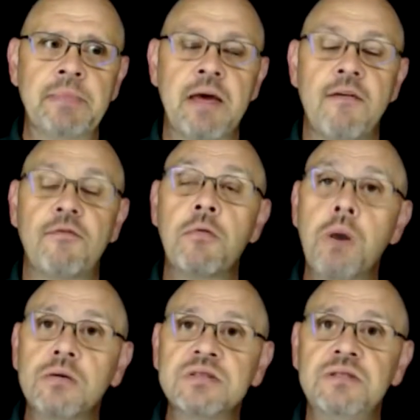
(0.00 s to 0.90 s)
for
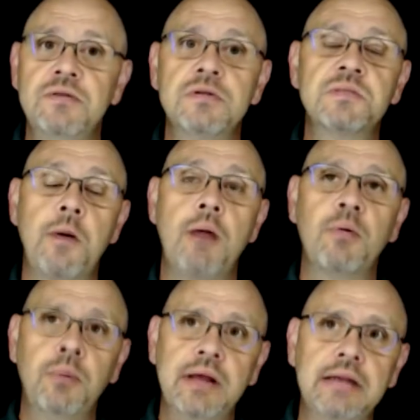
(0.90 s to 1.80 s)
most of you is
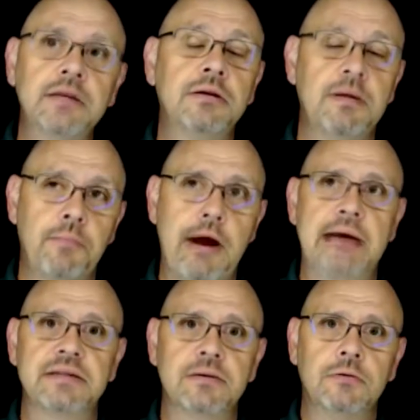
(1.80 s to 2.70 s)
probably a little
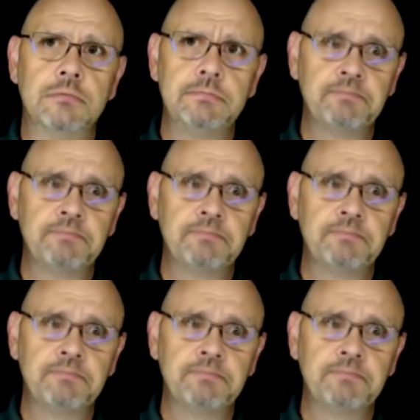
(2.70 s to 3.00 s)
impractical.